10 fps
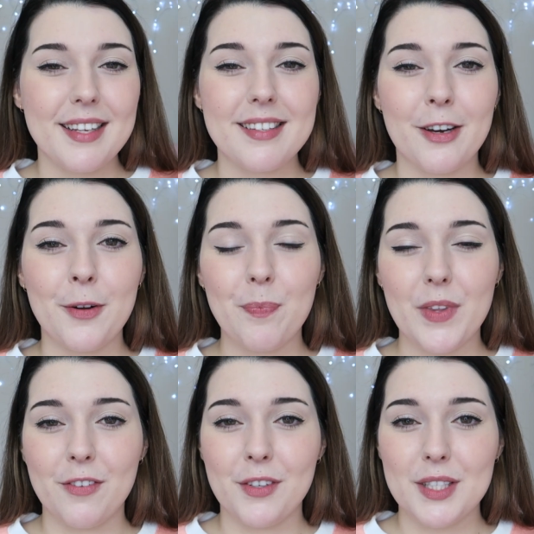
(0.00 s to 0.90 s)
So
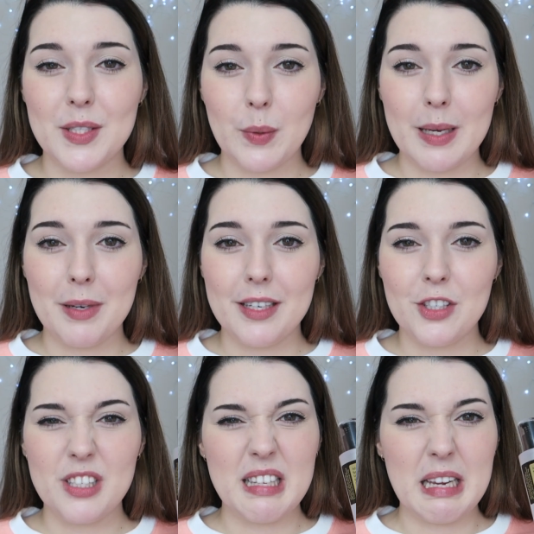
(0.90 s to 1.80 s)
if you're
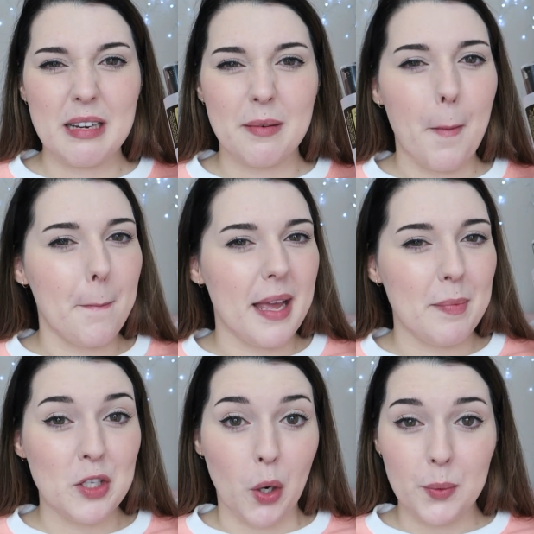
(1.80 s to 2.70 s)
squeamish, then
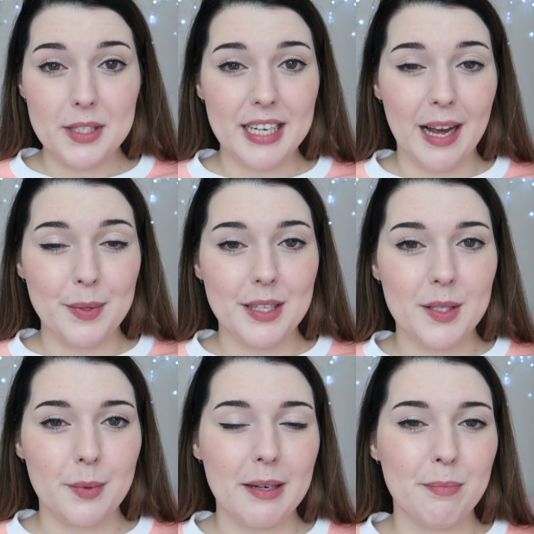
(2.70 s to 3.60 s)
maybe don't start with
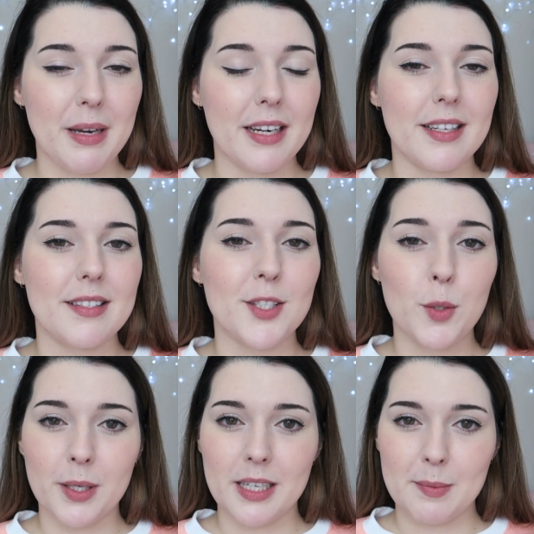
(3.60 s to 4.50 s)
this one, but it's
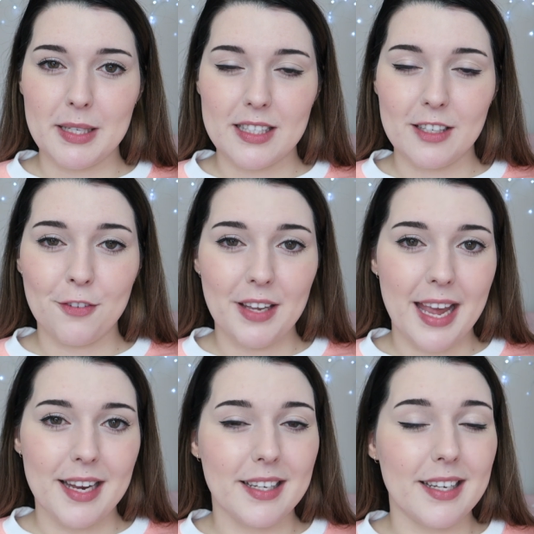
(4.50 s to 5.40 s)
super inexpensive
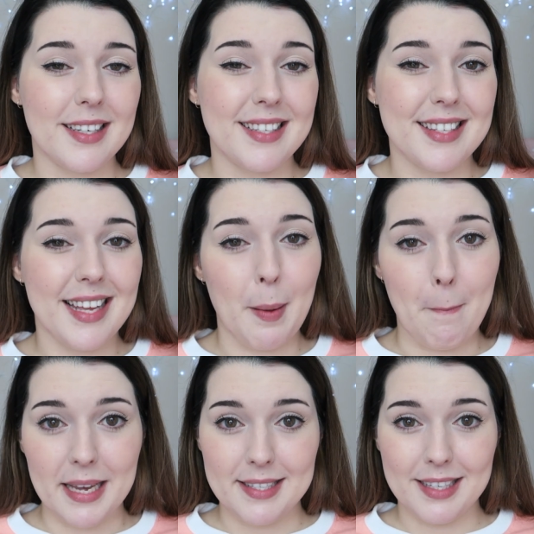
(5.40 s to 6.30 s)
and it is
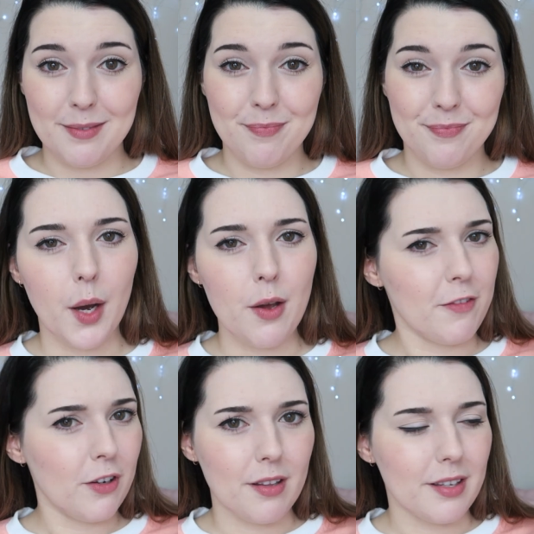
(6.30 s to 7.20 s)
amazing. Oh, I
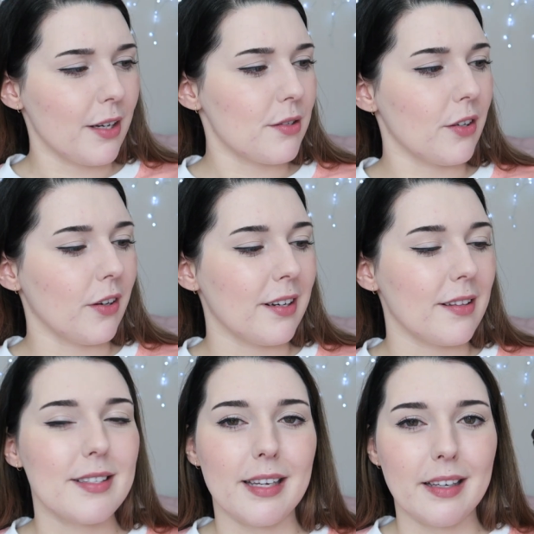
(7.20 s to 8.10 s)
forgot that I also got
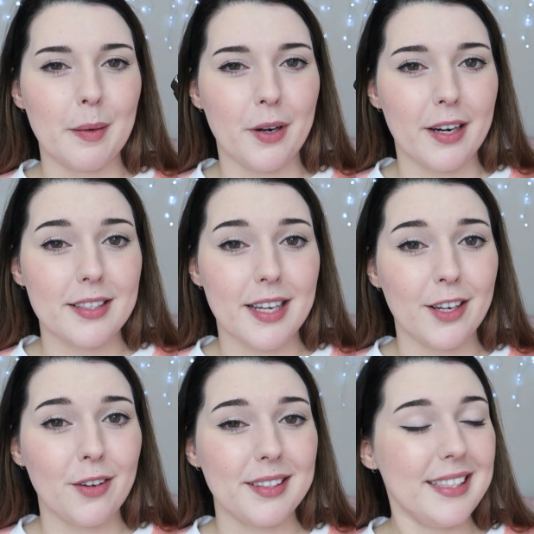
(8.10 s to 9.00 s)
another skincare product. I
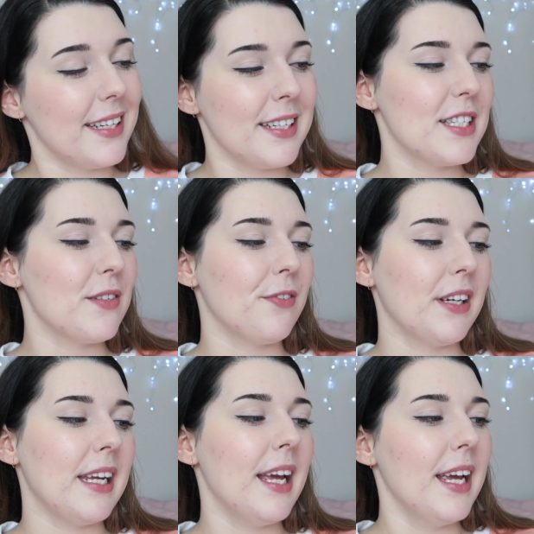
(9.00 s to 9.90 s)
got the
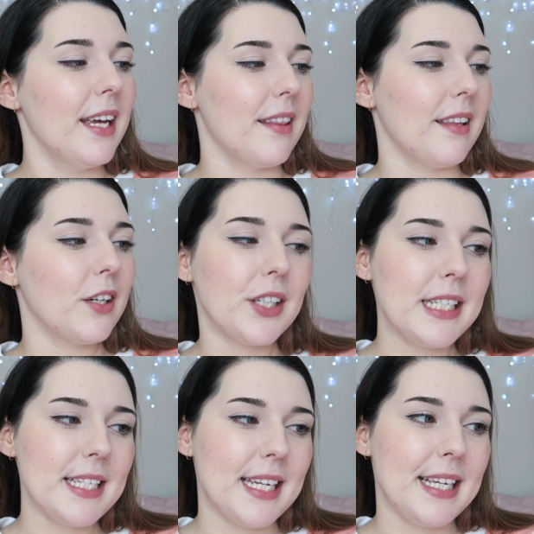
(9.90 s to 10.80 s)
Innisfree, the
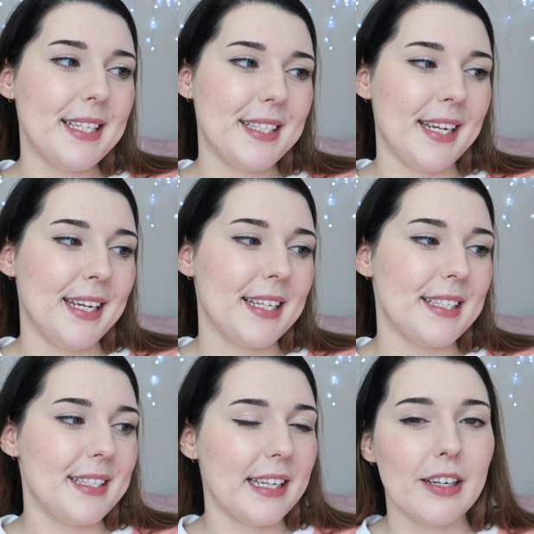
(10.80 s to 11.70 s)
green tea seed
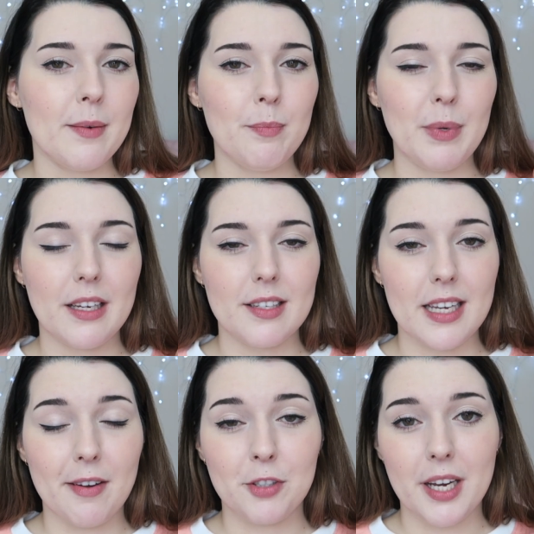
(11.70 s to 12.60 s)
serum because
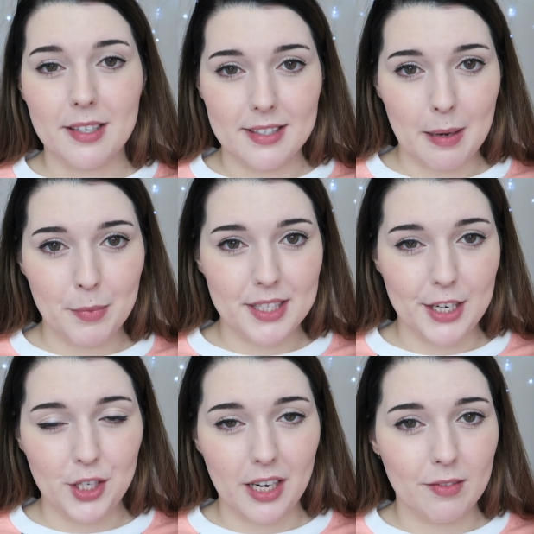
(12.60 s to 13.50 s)
I've tried a sample
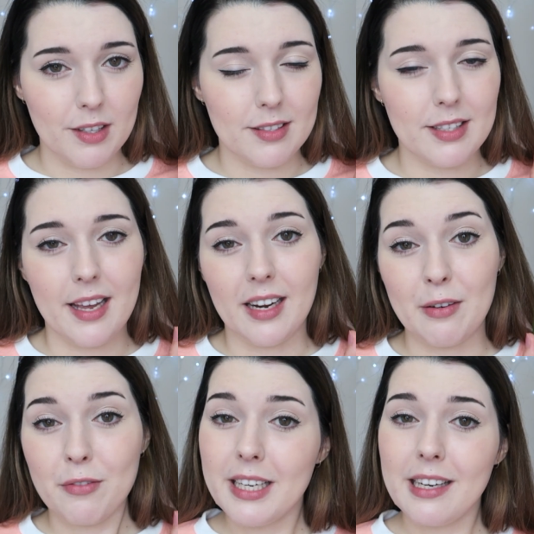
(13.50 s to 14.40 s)
sachet of this and I
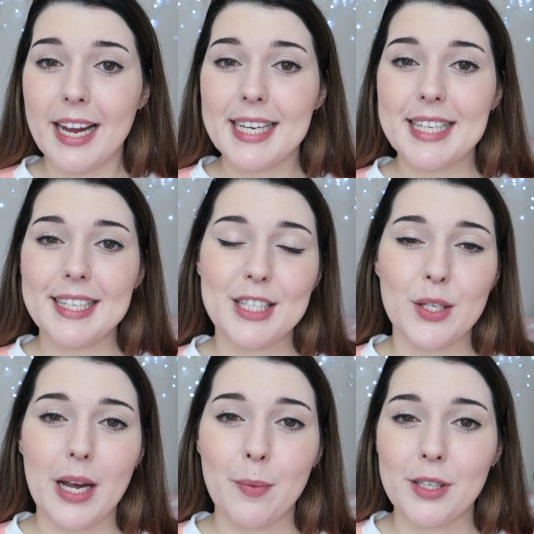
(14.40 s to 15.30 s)
really liked it.
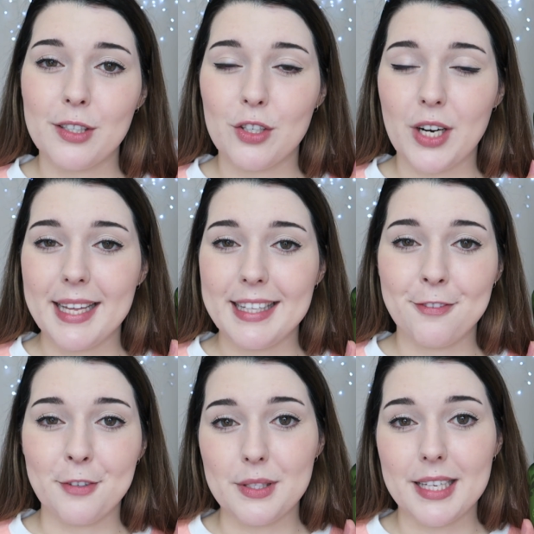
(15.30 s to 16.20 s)
So I wanted to try the
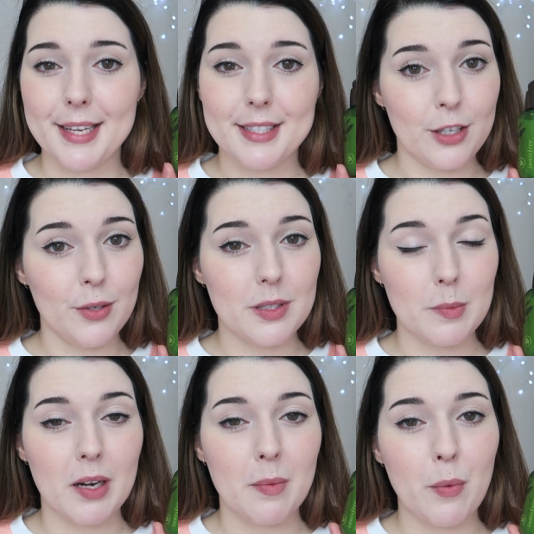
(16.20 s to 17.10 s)
full size too.
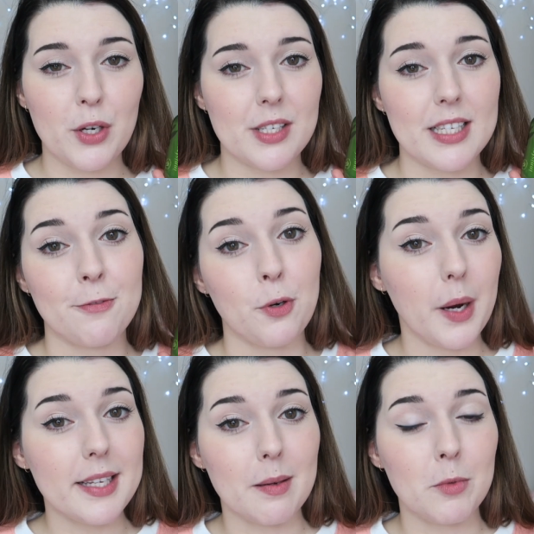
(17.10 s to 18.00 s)
It's been on my wish list for
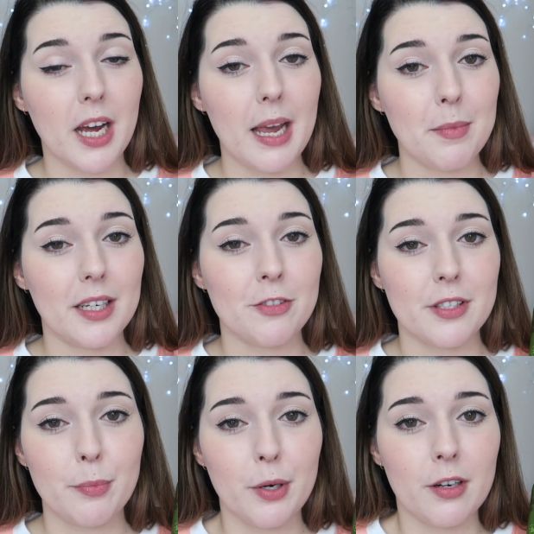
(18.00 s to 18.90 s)
quite some time and I've
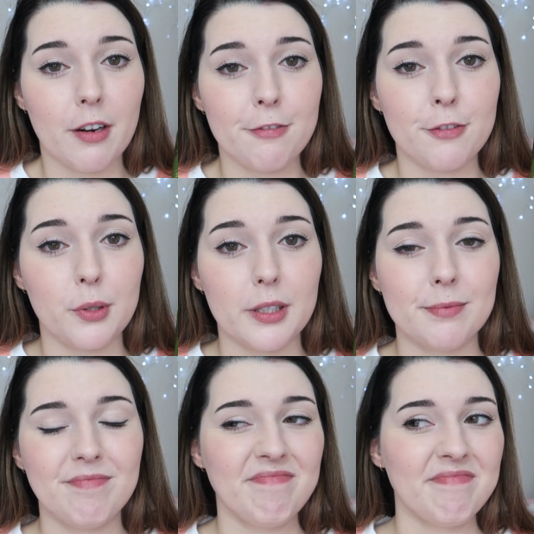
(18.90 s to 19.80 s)
just put it off for